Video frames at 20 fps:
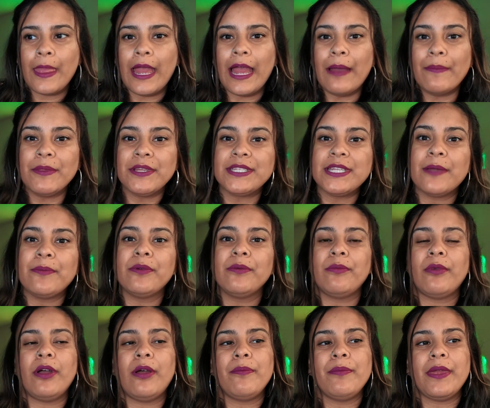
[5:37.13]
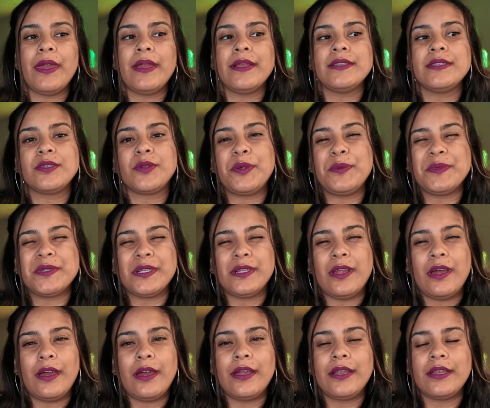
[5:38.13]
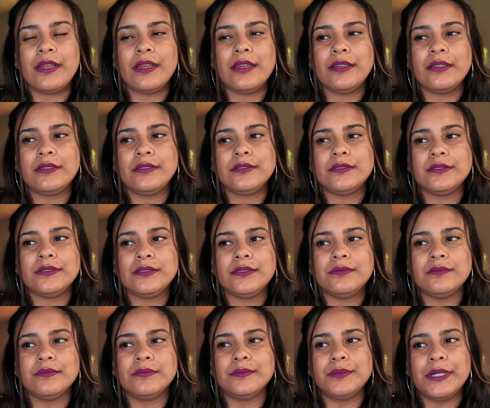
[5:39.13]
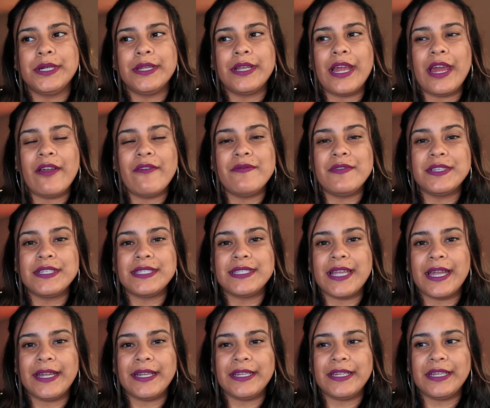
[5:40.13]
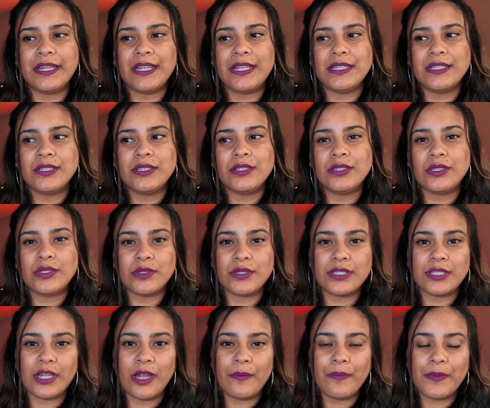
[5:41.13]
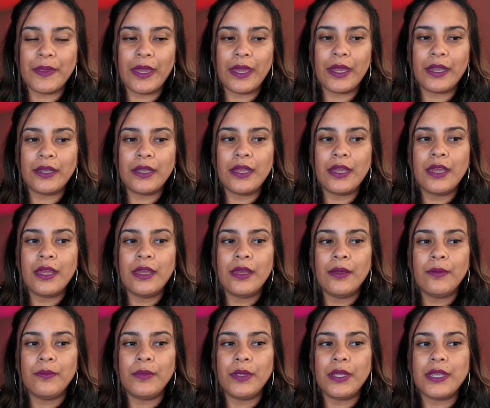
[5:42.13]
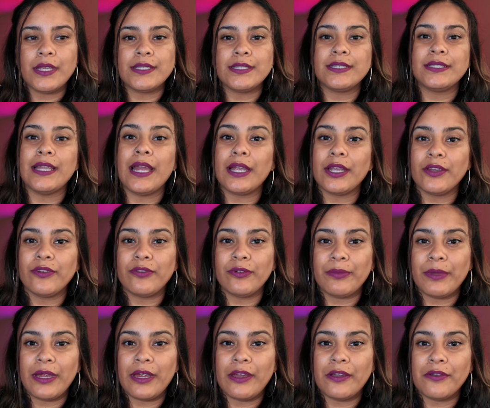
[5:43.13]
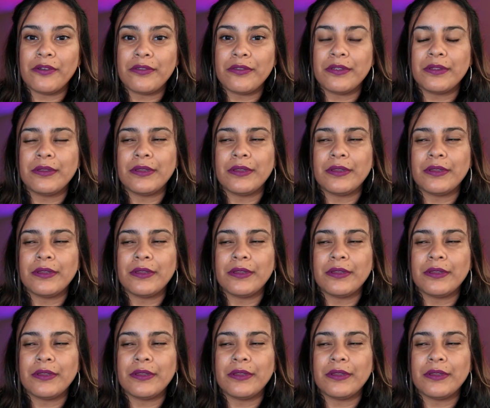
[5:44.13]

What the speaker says: I'm the type of mom that screams a lot, but I've decided to stop that because it's not good for my health.